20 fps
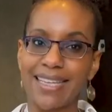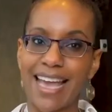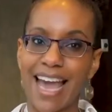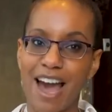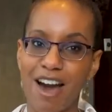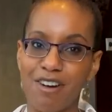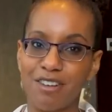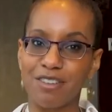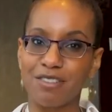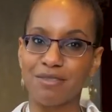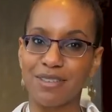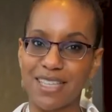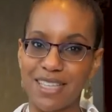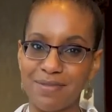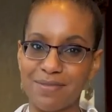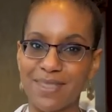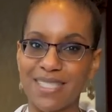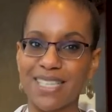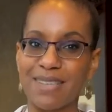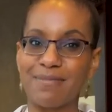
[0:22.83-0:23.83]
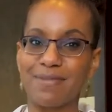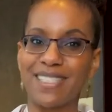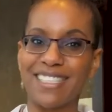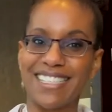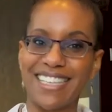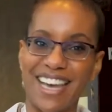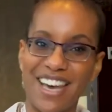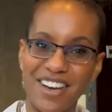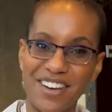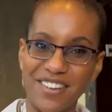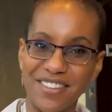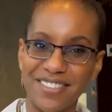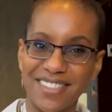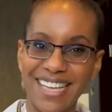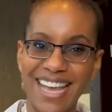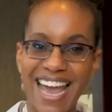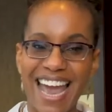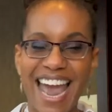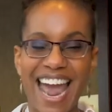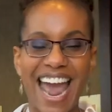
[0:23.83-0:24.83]
the algorithms
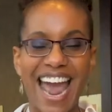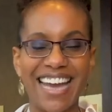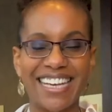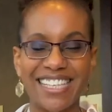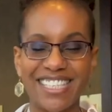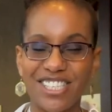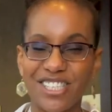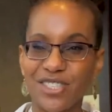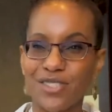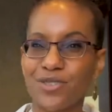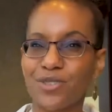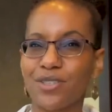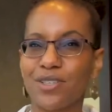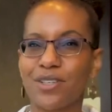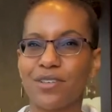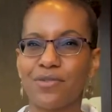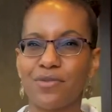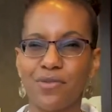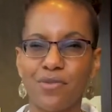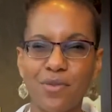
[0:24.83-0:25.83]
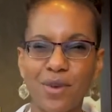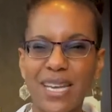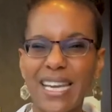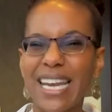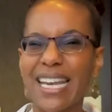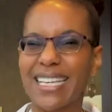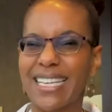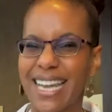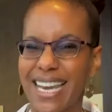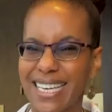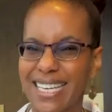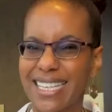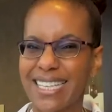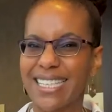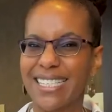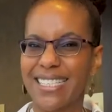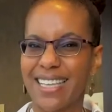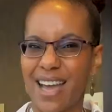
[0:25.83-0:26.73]
themselves. And it just sort of reignited this